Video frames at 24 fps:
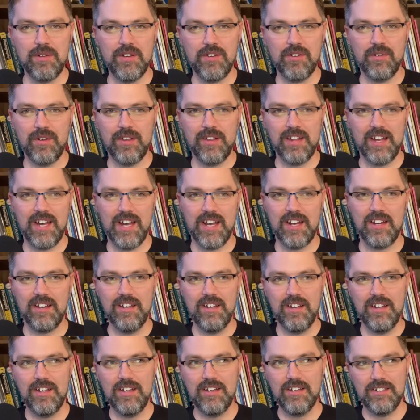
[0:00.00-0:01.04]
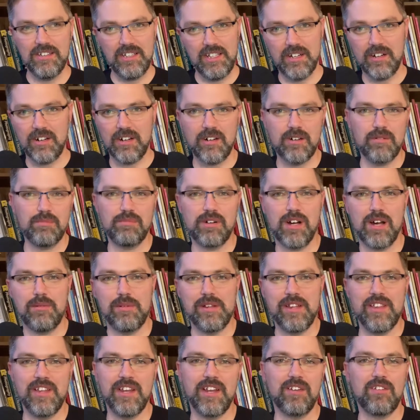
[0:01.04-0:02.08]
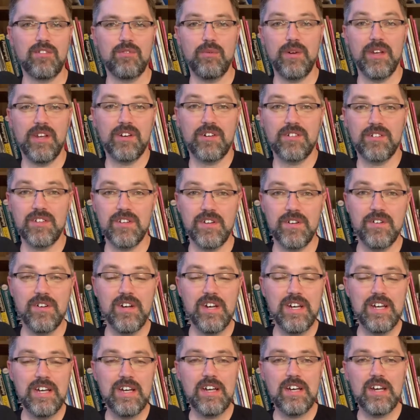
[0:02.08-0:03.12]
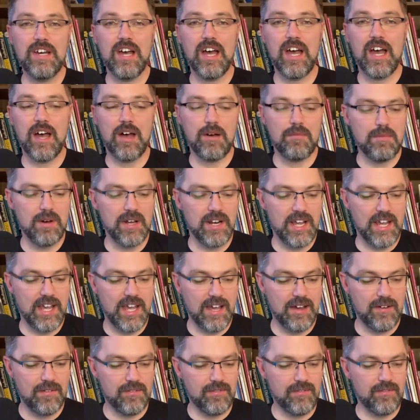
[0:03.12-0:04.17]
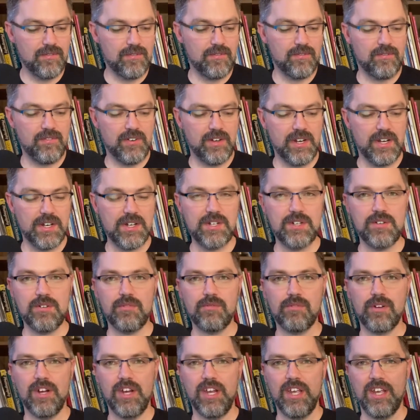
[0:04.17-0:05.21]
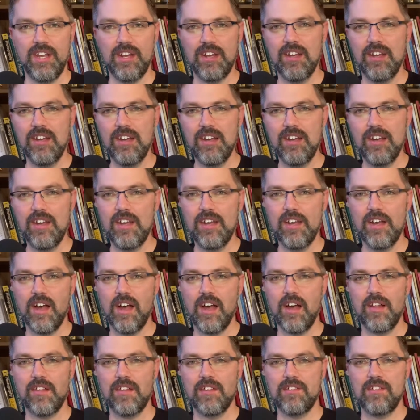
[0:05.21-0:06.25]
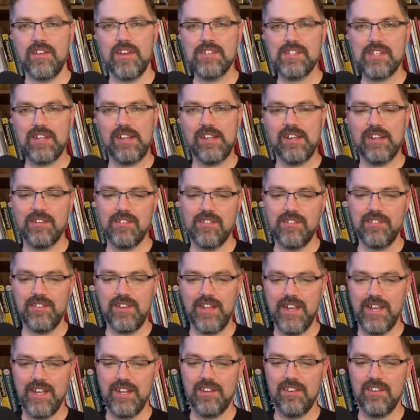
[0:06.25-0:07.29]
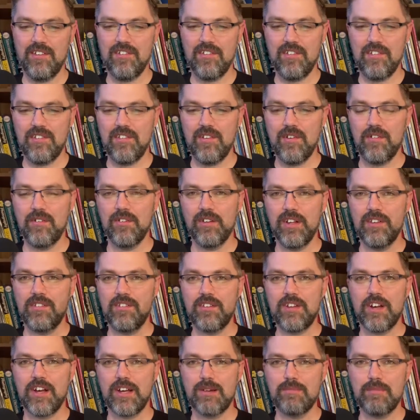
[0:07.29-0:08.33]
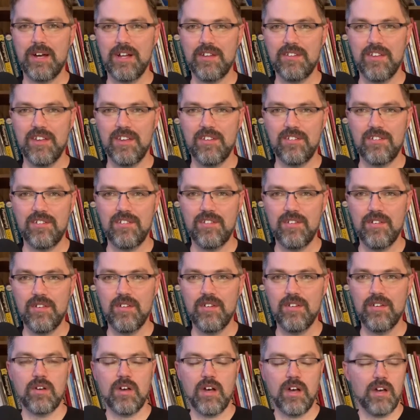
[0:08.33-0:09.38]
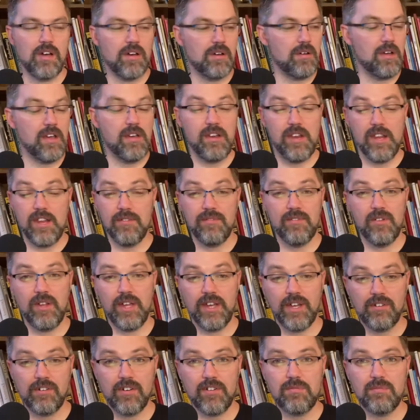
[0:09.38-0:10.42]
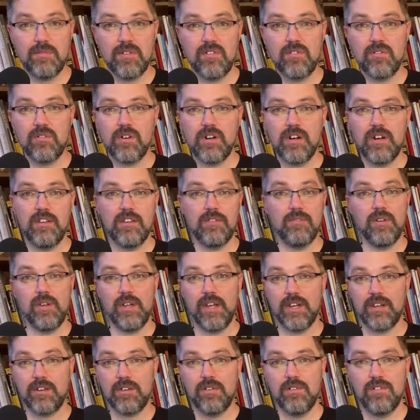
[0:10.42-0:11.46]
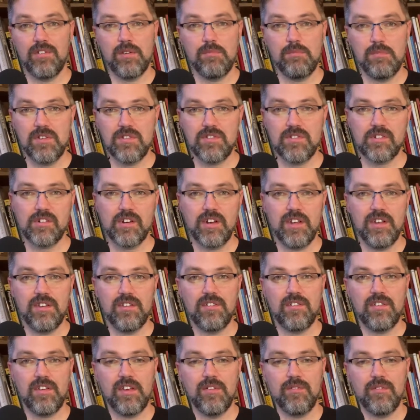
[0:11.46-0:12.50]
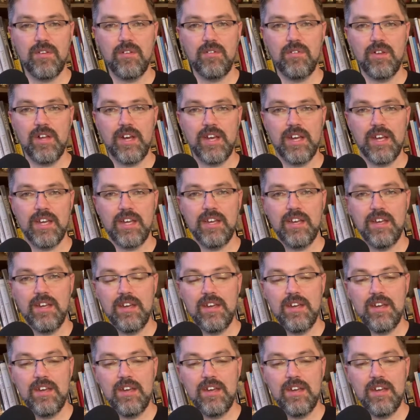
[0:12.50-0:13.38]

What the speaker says: be doing that here probably in the next week or two. But I have finished reading the Santaland Slayings. So let's talk about this. And if you like Christmas stories, if you like cozy mysteries, if you like